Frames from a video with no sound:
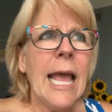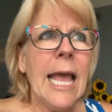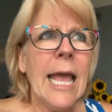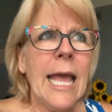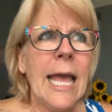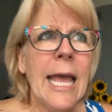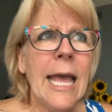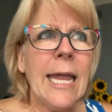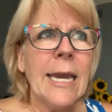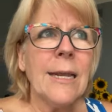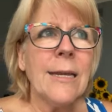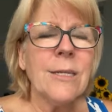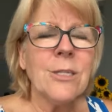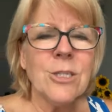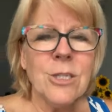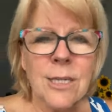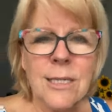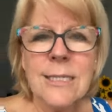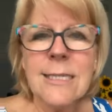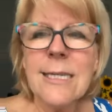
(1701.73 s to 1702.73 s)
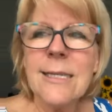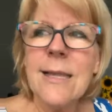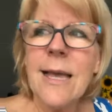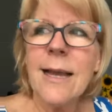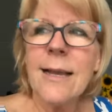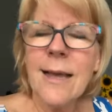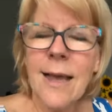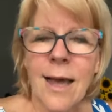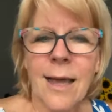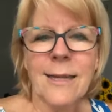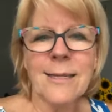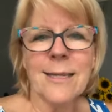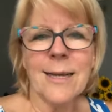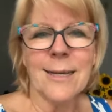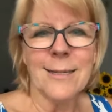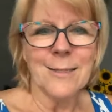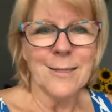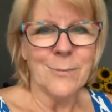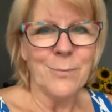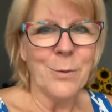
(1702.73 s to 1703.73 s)
And just in that
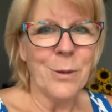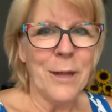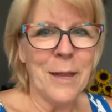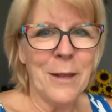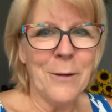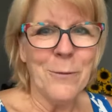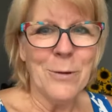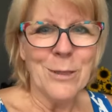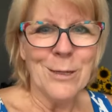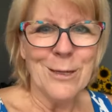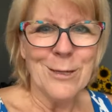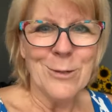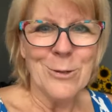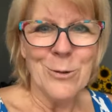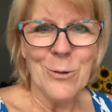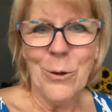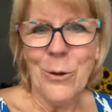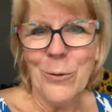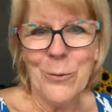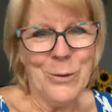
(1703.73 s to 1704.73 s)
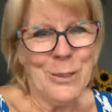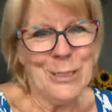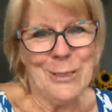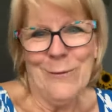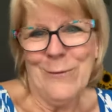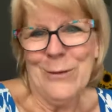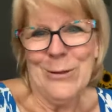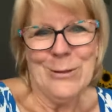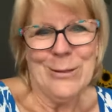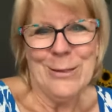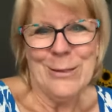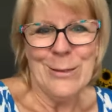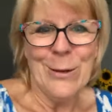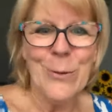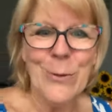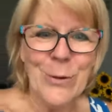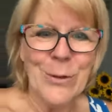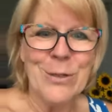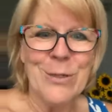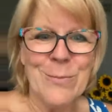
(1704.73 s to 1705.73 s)
context of playing with control, which feels
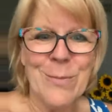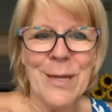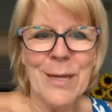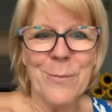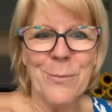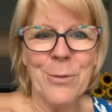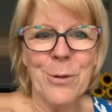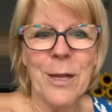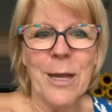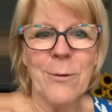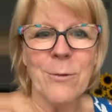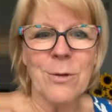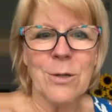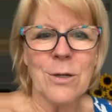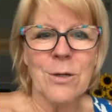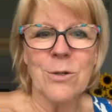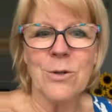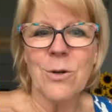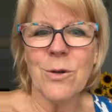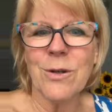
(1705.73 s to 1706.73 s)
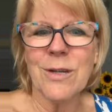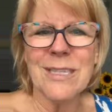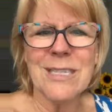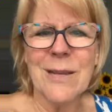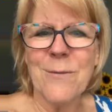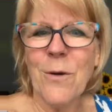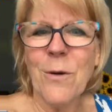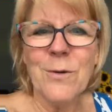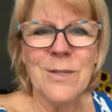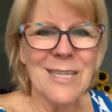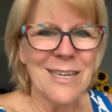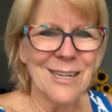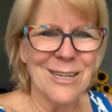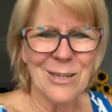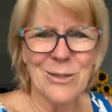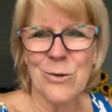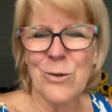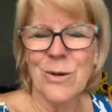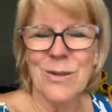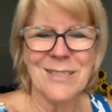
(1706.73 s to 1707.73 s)
so good to me to play with control, because I've always had
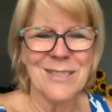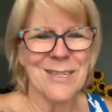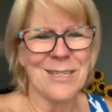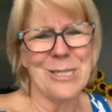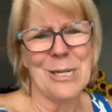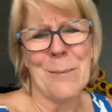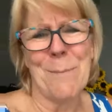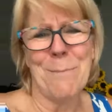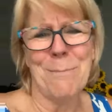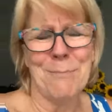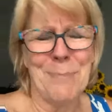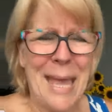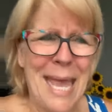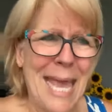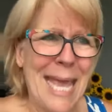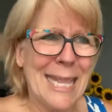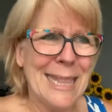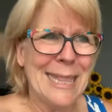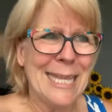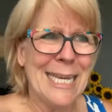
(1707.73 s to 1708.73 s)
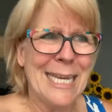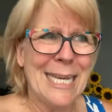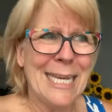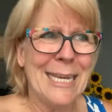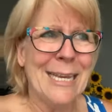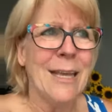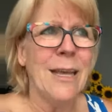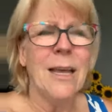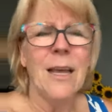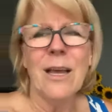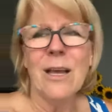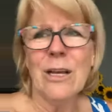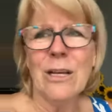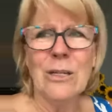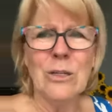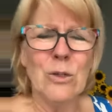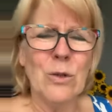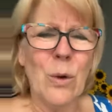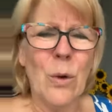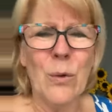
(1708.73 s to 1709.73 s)
control is such a bad thing.
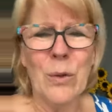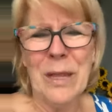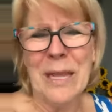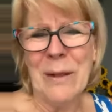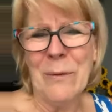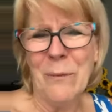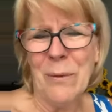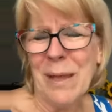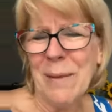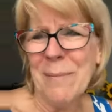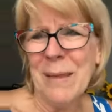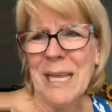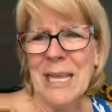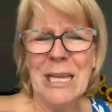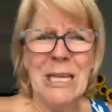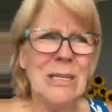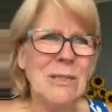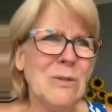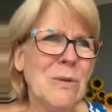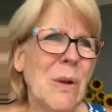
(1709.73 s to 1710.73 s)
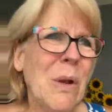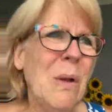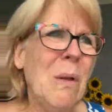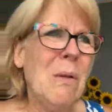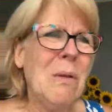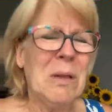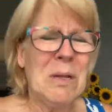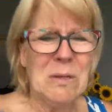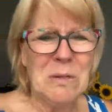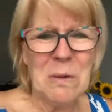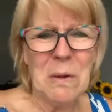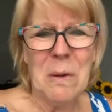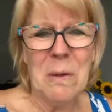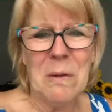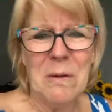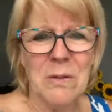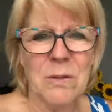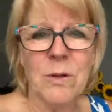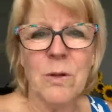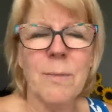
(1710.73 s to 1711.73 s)
Controlling women, control, control,
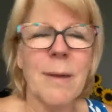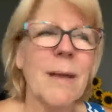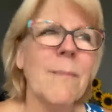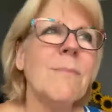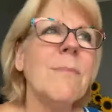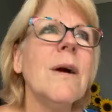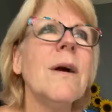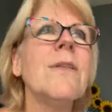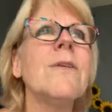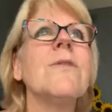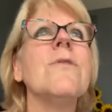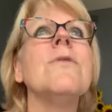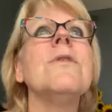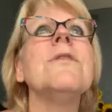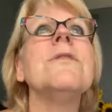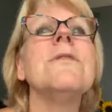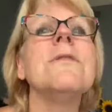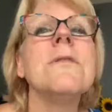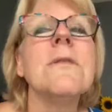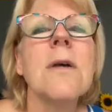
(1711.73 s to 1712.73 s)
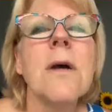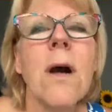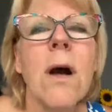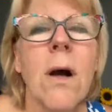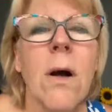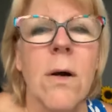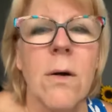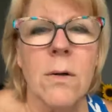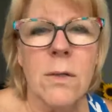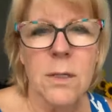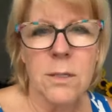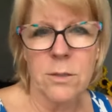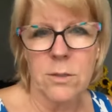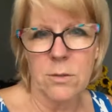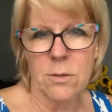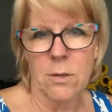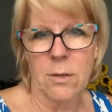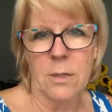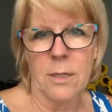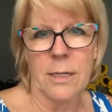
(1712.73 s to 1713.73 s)
control. My mother was so
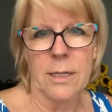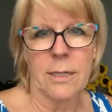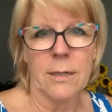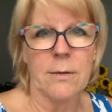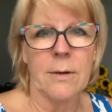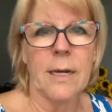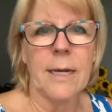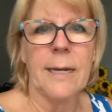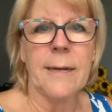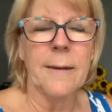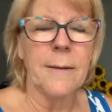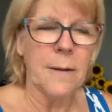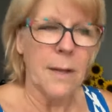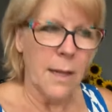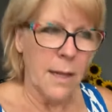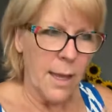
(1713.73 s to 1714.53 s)
controlling, right?